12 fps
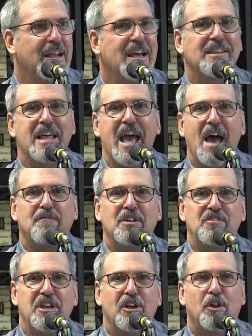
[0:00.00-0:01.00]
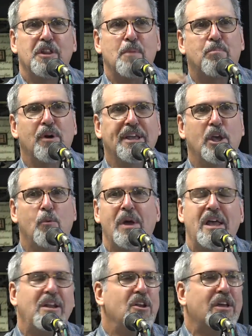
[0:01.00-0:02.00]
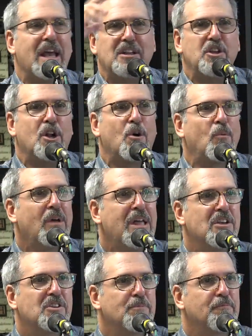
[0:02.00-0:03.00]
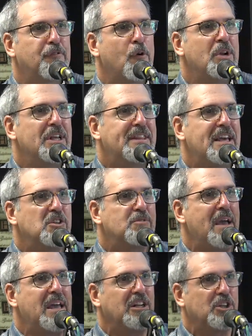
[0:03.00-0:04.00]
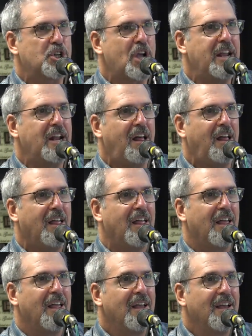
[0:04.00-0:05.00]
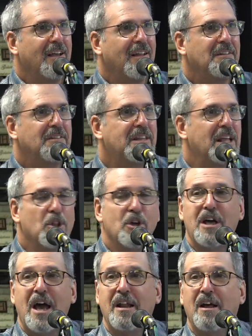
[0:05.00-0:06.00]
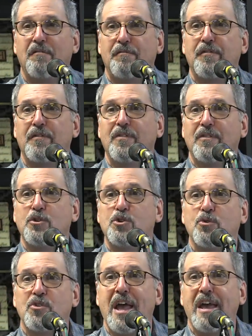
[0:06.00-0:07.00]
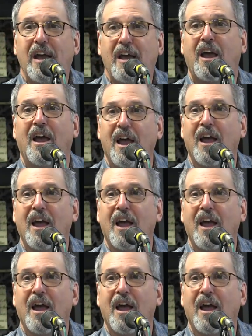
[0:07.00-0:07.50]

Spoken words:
They have a deal, they bring you in, you get, some phony things made in China. They look kind of Judaic.